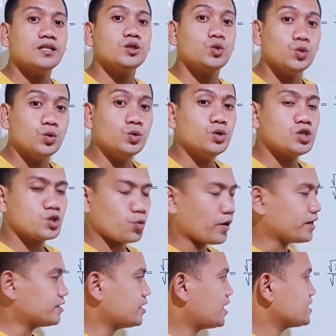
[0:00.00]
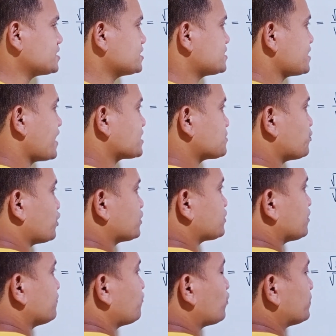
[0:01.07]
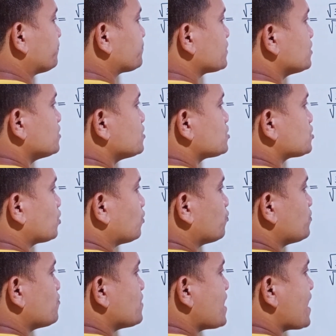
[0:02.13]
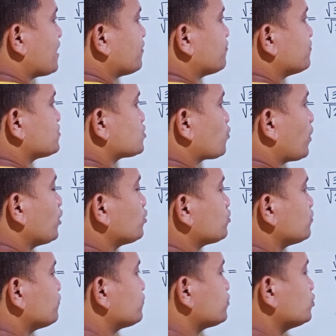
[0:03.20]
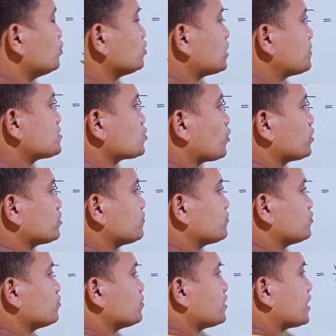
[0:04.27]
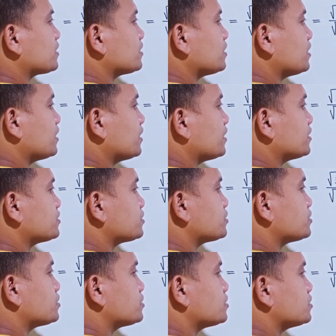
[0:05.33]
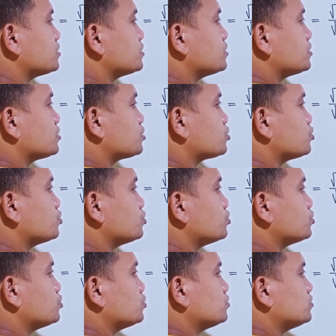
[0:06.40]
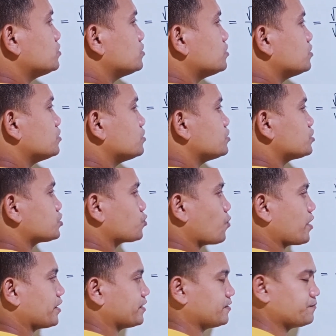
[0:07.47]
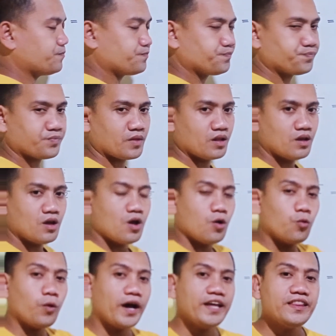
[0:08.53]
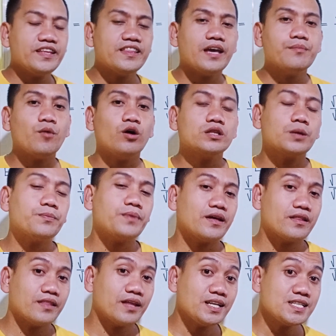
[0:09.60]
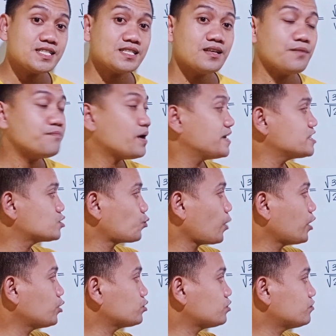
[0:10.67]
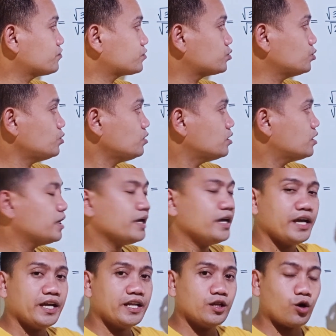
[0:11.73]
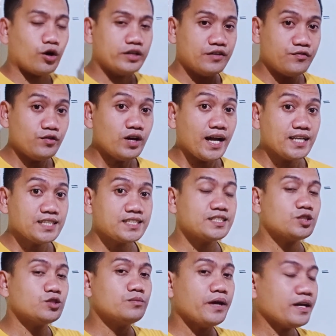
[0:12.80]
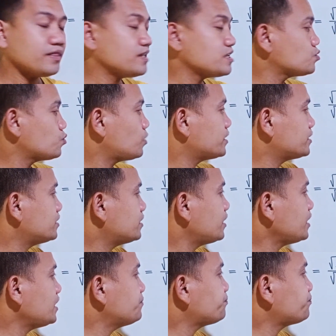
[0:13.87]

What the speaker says: 2 squared as its exponential form. So we will have square root of 2 times square root of 2, that is 2 squared. Why did I multiply this by square root of 2? In order for us to make this one a